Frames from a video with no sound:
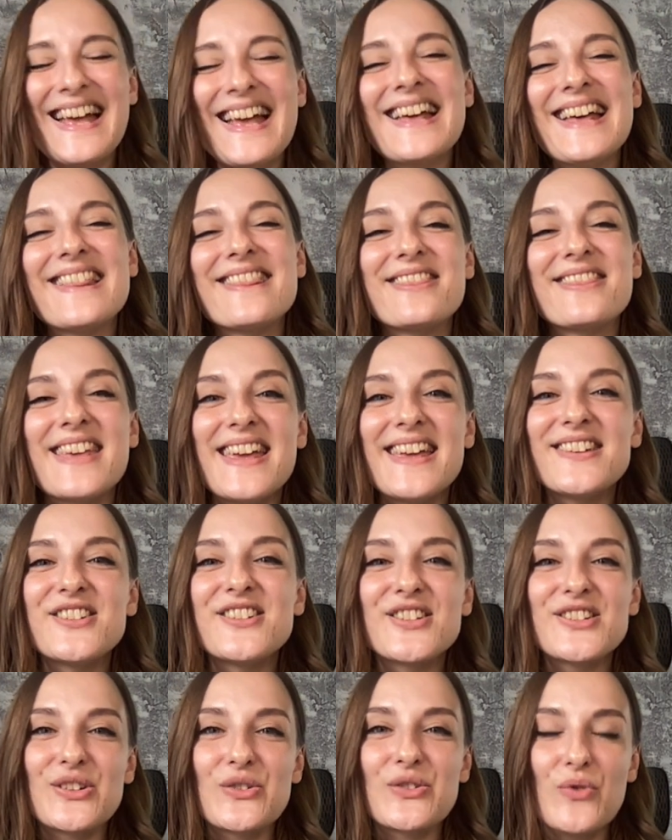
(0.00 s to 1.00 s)
They
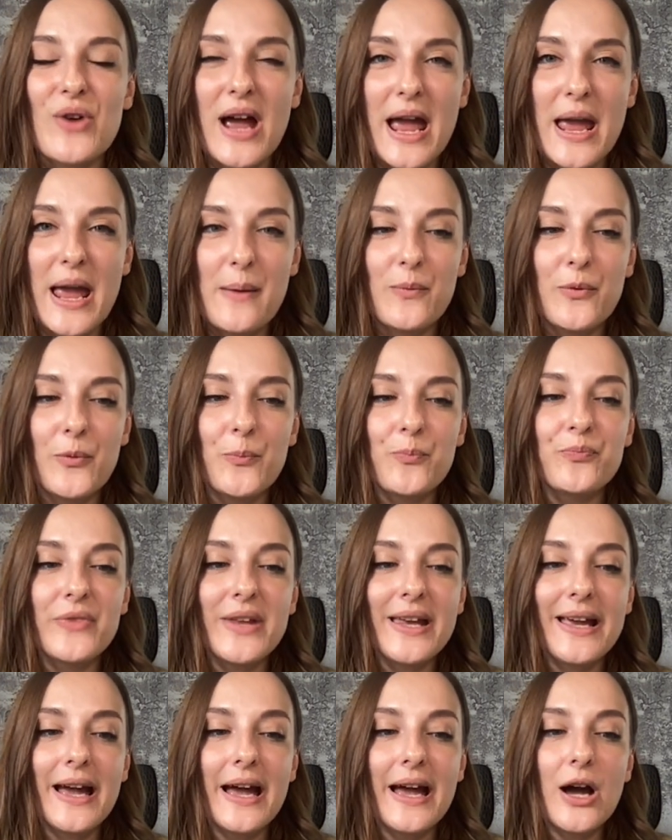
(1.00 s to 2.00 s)
describe
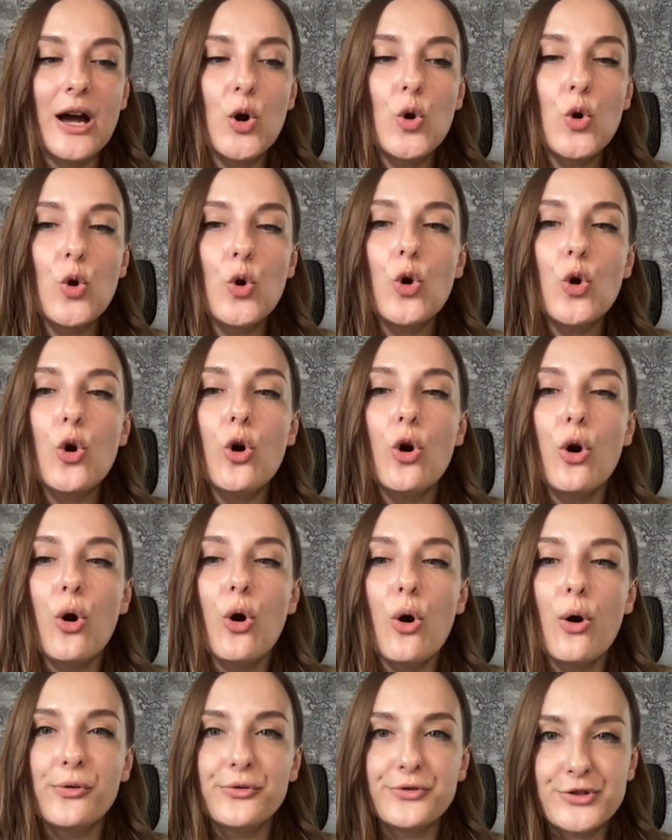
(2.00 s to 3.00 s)
how
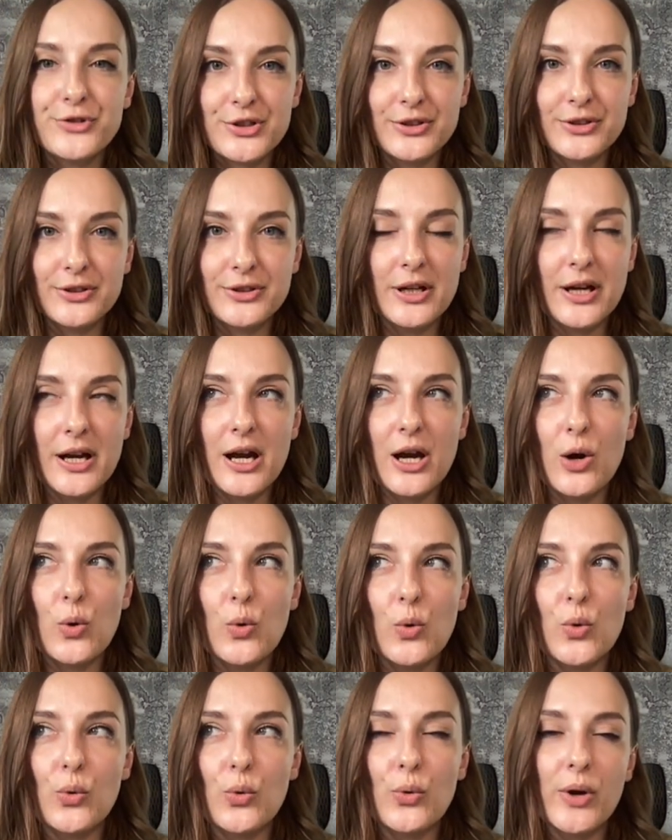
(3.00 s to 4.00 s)
often,
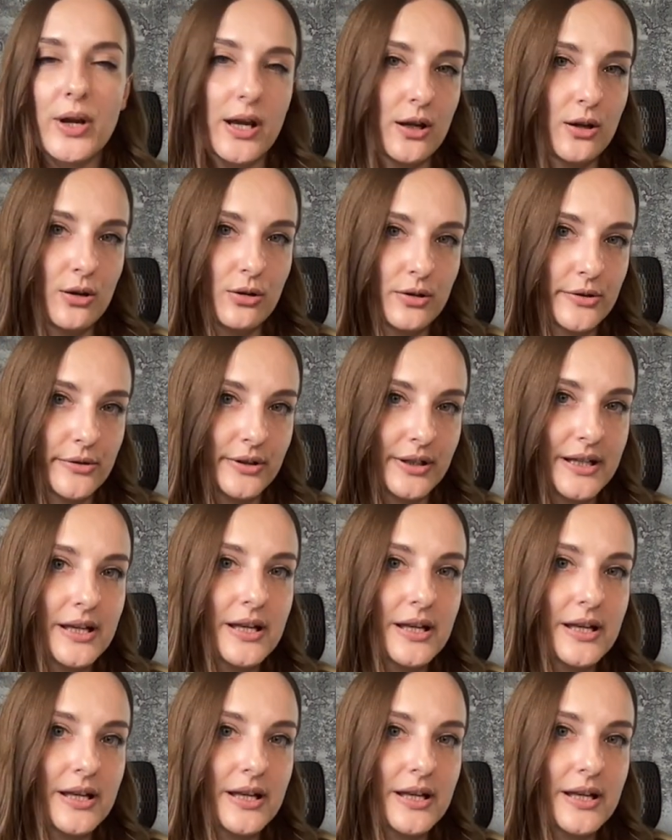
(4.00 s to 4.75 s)
how regularly